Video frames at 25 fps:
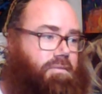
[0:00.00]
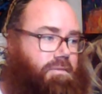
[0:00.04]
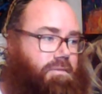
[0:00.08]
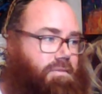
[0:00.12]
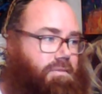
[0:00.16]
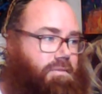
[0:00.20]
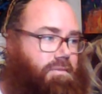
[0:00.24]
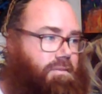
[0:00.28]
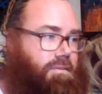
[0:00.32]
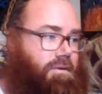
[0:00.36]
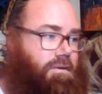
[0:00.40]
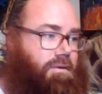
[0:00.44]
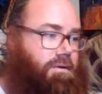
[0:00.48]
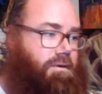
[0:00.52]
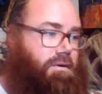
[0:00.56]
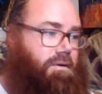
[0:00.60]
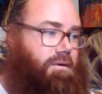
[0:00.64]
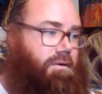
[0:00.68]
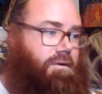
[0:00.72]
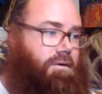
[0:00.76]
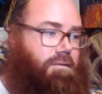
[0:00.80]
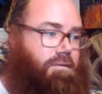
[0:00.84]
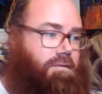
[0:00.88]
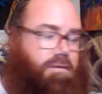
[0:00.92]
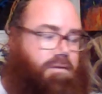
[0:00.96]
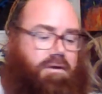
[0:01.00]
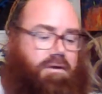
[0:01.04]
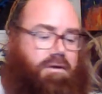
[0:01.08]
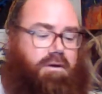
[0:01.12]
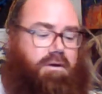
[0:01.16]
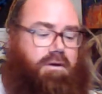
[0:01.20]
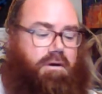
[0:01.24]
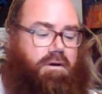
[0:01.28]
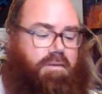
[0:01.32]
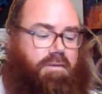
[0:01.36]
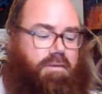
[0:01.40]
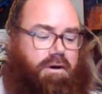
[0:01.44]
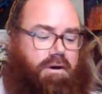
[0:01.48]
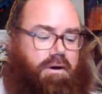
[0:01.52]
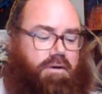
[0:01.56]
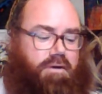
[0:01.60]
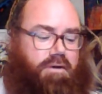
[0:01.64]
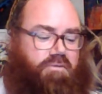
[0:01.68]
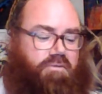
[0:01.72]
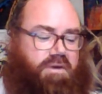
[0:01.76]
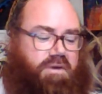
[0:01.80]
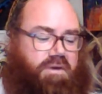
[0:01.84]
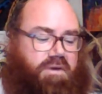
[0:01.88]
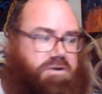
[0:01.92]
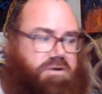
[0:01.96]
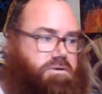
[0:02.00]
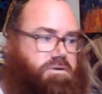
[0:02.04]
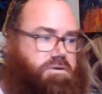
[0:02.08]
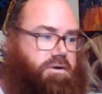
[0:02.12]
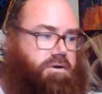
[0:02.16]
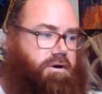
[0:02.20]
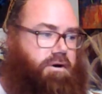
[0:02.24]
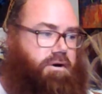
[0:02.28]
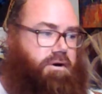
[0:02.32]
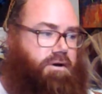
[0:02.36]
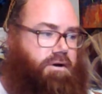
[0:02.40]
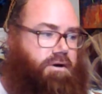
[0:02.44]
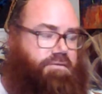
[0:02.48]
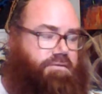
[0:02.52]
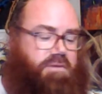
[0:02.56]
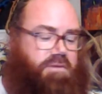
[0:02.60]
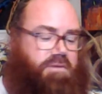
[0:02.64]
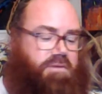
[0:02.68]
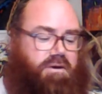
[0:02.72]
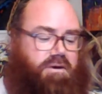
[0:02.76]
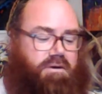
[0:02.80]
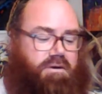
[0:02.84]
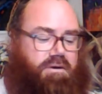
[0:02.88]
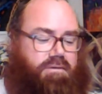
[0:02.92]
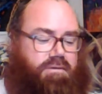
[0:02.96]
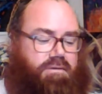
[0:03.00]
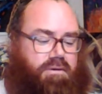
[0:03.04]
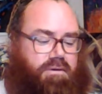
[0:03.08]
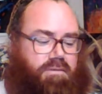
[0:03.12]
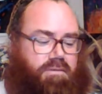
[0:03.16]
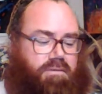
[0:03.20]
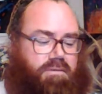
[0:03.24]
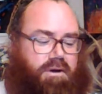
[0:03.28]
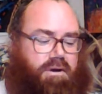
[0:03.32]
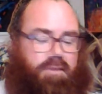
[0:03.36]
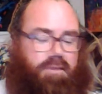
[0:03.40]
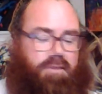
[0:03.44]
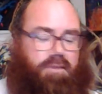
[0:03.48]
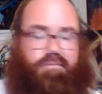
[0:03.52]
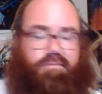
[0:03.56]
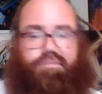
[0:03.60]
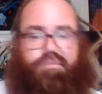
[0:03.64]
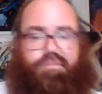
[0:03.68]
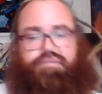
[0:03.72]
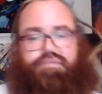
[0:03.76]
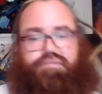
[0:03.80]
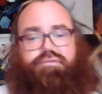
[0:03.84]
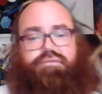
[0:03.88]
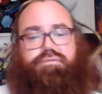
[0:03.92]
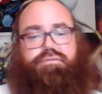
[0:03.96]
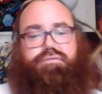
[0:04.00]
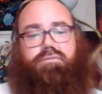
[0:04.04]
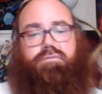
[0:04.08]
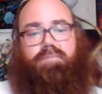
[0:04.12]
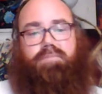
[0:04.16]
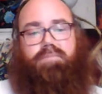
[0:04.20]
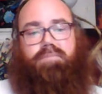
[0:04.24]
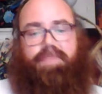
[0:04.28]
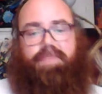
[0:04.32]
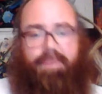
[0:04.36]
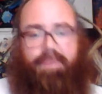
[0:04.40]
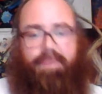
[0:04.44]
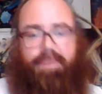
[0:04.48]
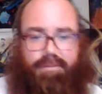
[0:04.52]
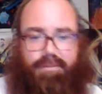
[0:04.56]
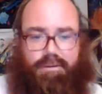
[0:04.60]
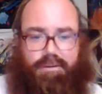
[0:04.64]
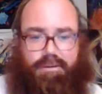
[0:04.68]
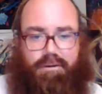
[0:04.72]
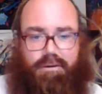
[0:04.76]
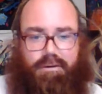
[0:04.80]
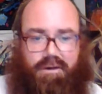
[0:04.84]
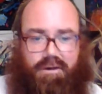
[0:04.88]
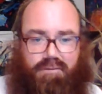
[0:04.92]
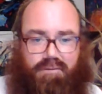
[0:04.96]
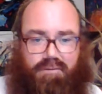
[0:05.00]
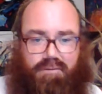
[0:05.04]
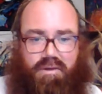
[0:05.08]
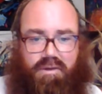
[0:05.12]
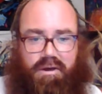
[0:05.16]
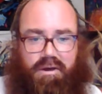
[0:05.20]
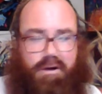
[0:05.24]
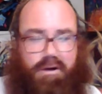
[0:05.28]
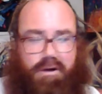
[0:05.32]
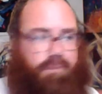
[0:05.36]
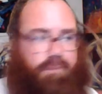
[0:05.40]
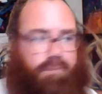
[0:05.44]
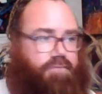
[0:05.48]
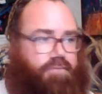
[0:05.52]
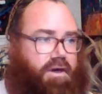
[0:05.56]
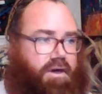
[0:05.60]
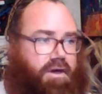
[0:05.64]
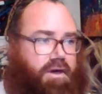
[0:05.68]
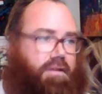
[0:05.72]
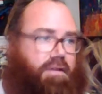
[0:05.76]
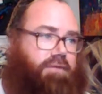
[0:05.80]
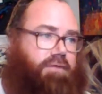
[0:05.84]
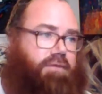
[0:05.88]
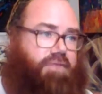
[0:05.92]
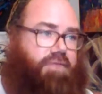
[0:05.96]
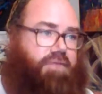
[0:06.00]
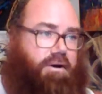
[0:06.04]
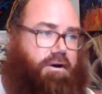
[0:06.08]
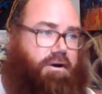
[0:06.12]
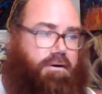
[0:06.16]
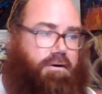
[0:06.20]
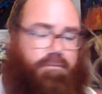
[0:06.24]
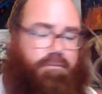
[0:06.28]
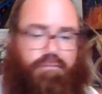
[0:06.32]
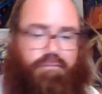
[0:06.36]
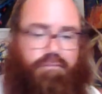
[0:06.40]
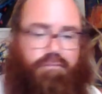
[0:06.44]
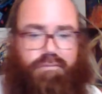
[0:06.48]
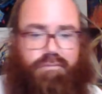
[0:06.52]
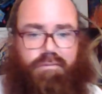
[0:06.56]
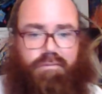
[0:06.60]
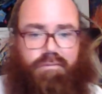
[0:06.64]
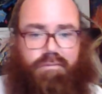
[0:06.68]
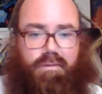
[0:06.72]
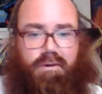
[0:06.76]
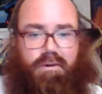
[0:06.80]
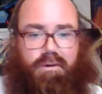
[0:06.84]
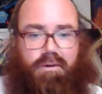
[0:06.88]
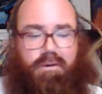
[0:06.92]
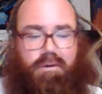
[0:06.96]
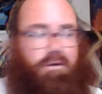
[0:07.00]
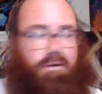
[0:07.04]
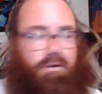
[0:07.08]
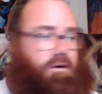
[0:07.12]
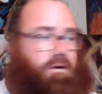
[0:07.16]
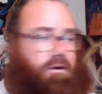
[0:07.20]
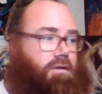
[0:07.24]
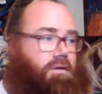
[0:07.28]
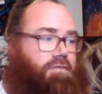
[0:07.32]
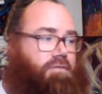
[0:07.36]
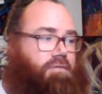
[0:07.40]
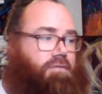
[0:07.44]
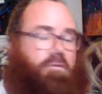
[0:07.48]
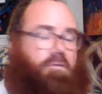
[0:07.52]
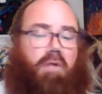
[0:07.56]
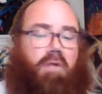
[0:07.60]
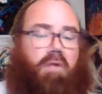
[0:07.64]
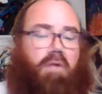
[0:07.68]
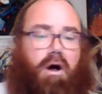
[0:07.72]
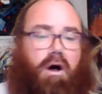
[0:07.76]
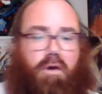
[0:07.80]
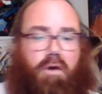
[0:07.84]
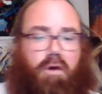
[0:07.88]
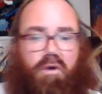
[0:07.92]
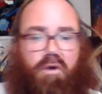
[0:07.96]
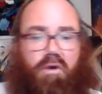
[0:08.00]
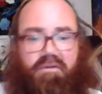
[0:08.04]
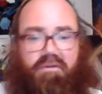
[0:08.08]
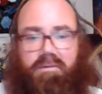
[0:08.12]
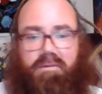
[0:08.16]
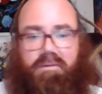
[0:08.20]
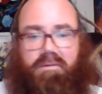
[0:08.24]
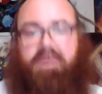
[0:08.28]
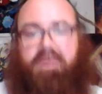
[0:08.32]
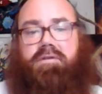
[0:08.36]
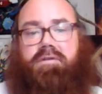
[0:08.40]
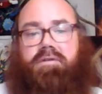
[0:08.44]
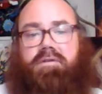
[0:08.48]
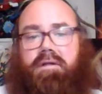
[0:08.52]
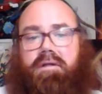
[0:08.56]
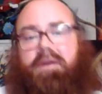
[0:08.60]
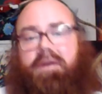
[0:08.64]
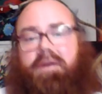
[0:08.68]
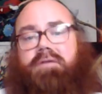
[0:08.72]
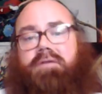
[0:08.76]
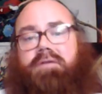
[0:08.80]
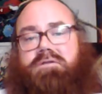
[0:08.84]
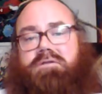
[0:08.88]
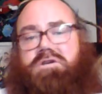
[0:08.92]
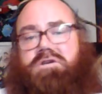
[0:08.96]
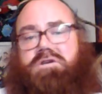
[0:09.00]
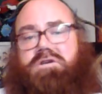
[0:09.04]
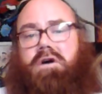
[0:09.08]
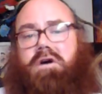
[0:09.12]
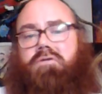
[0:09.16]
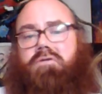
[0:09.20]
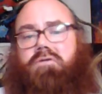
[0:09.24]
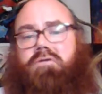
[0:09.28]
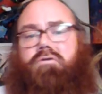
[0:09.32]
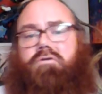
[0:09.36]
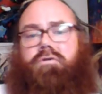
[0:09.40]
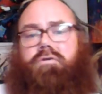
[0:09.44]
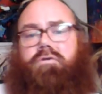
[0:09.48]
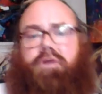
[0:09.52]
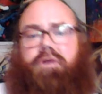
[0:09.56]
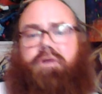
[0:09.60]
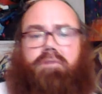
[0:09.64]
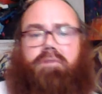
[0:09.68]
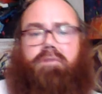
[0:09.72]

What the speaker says: And they talk about how special and awesome it is, and I'm like, dude, I've been there. I lived there. Lived a block away from Disneyland as a child growing up.